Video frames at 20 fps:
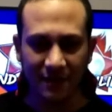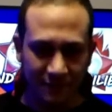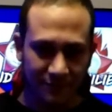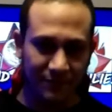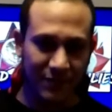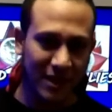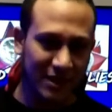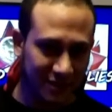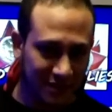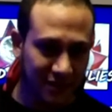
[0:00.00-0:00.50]

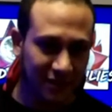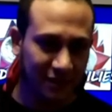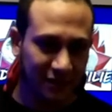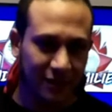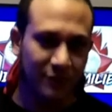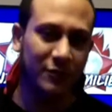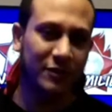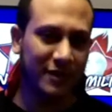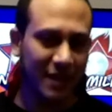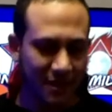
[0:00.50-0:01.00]

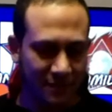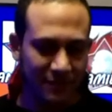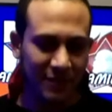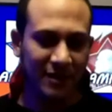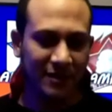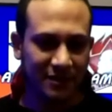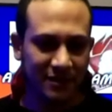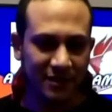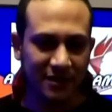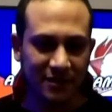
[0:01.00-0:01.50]
basically what that
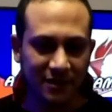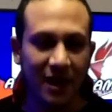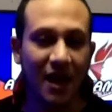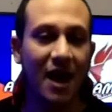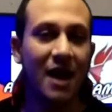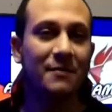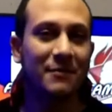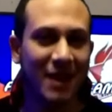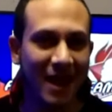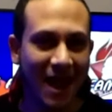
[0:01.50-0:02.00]
means is
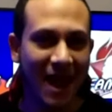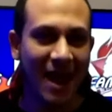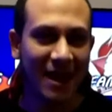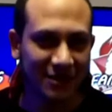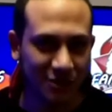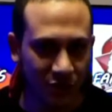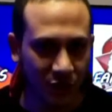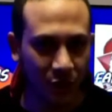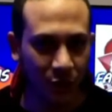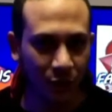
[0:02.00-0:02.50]
I'm an
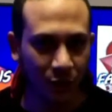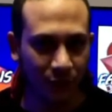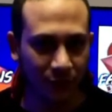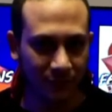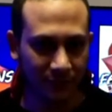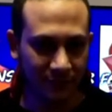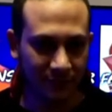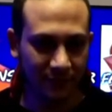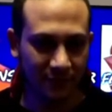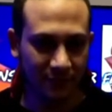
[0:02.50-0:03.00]
asshole,
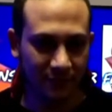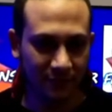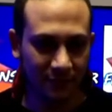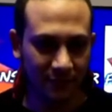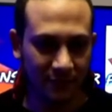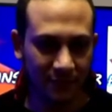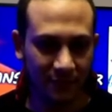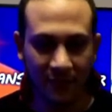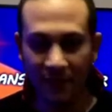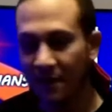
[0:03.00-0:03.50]

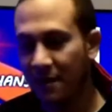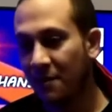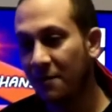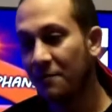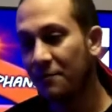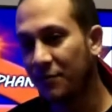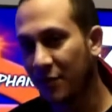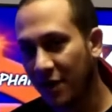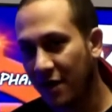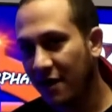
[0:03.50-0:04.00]

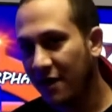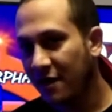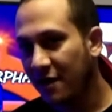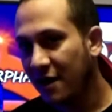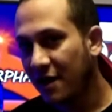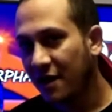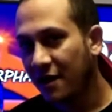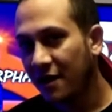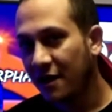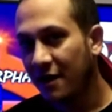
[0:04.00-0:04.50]
but
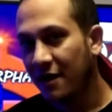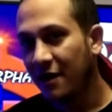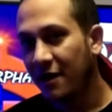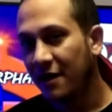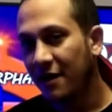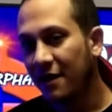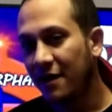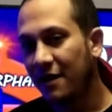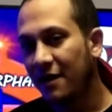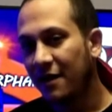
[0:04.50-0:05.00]

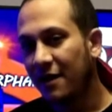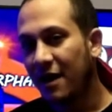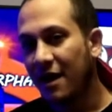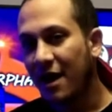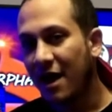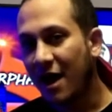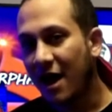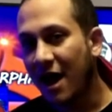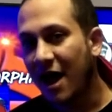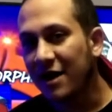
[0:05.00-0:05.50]

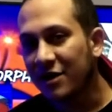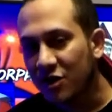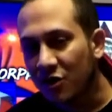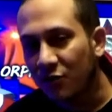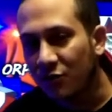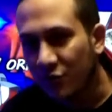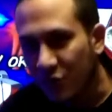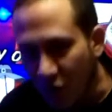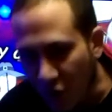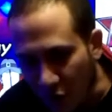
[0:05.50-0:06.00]
I
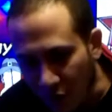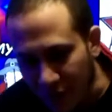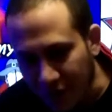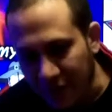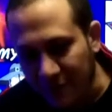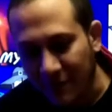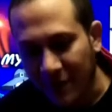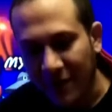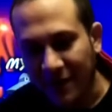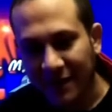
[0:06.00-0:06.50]
don't know
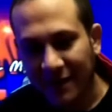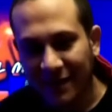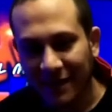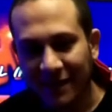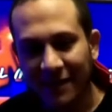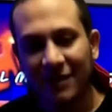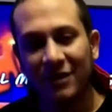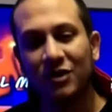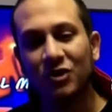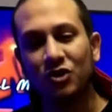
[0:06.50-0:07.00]
anybody,
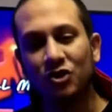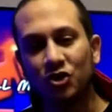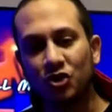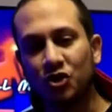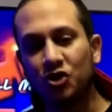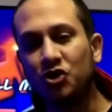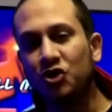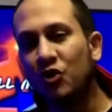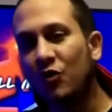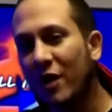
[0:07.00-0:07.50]

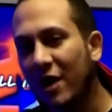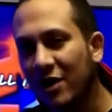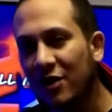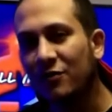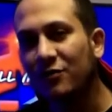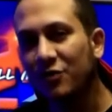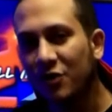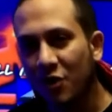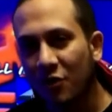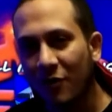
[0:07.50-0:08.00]
so I
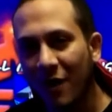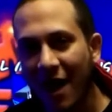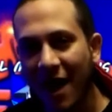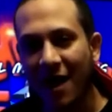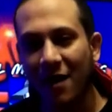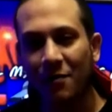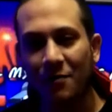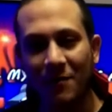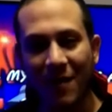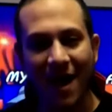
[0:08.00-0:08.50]
don't know
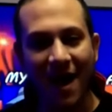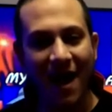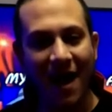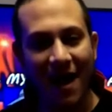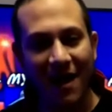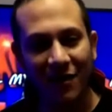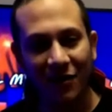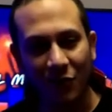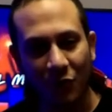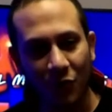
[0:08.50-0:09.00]
how
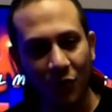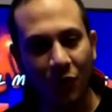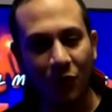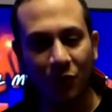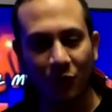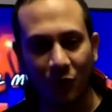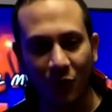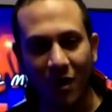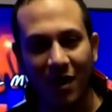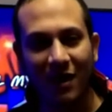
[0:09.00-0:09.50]
bad or
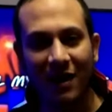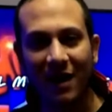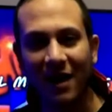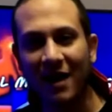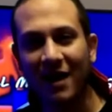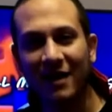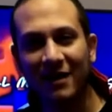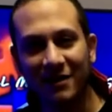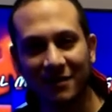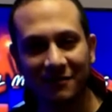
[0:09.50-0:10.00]
what
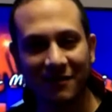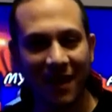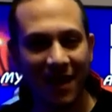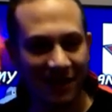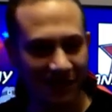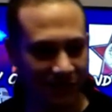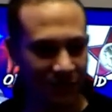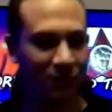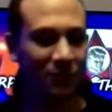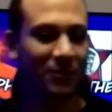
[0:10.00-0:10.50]
kind of
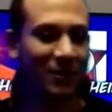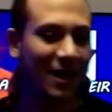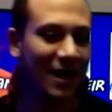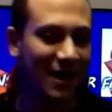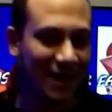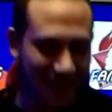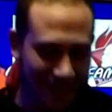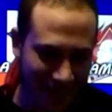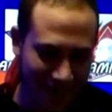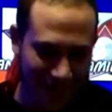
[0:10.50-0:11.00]
asshole
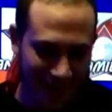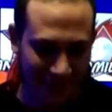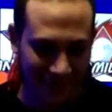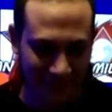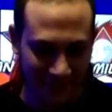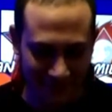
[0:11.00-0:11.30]
I am.